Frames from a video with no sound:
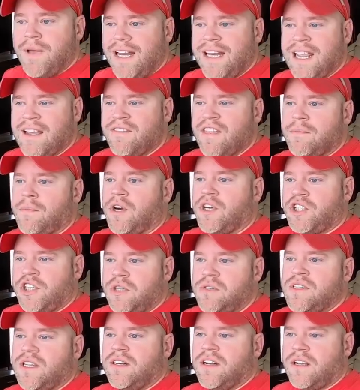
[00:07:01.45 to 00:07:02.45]
many of them are
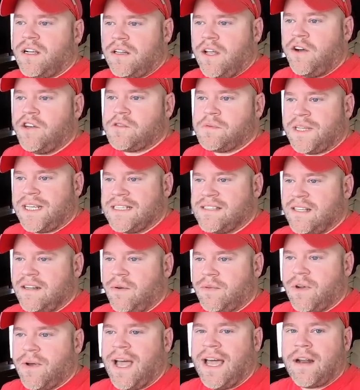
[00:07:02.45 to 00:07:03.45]
choosing to close because they
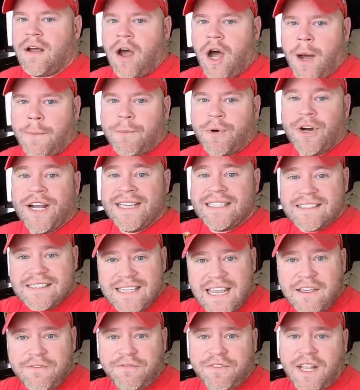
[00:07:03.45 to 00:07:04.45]
don't know how to operate
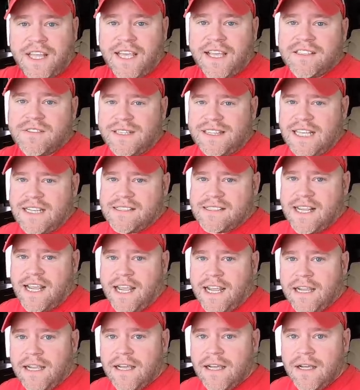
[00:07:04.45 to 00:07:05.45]
safely, is what they
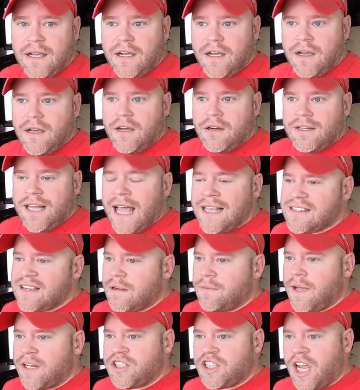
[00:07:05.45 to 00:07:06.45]
say. Last
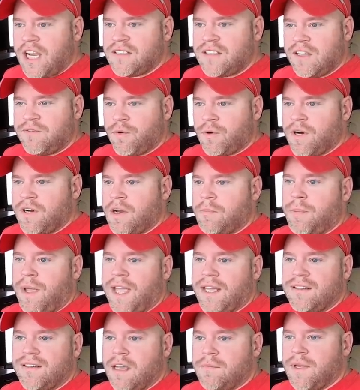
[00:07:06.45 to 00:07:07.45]
time I checked, if we're in a
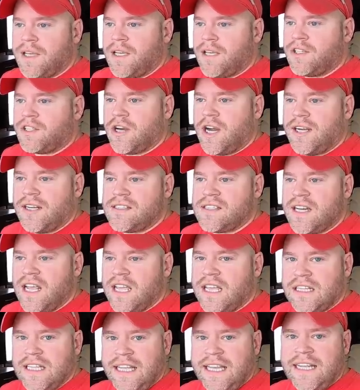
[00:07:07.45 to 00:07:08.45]
pandemic and trying to stay
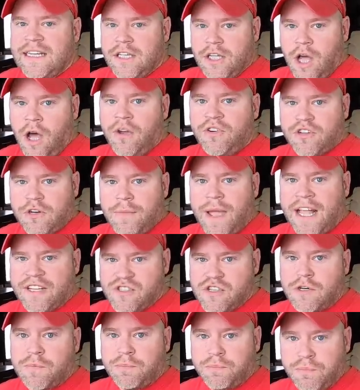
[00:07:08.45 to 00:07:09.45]
clean,
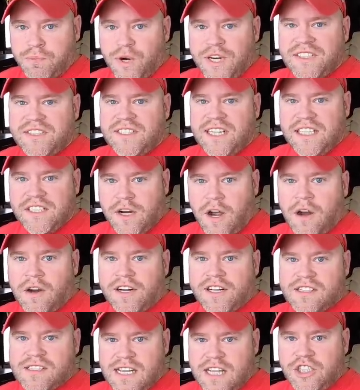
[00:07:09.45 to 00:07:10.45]
laundromats are pretty
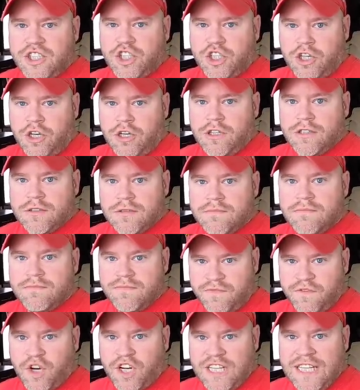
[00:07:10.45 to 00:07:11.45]
darn essential
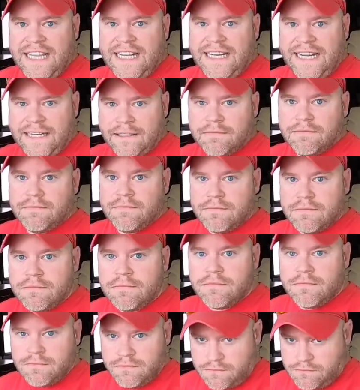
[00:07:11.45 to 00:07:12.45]
for cleaning.
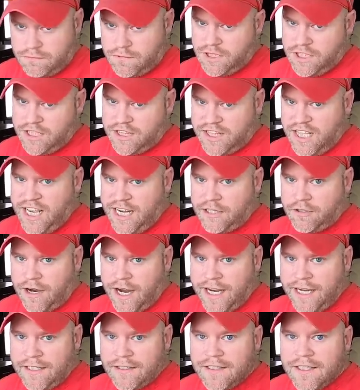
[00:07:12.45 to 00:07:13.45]
You'd think,
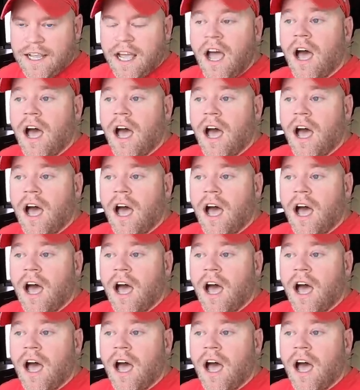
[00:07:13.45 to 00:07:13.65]
right?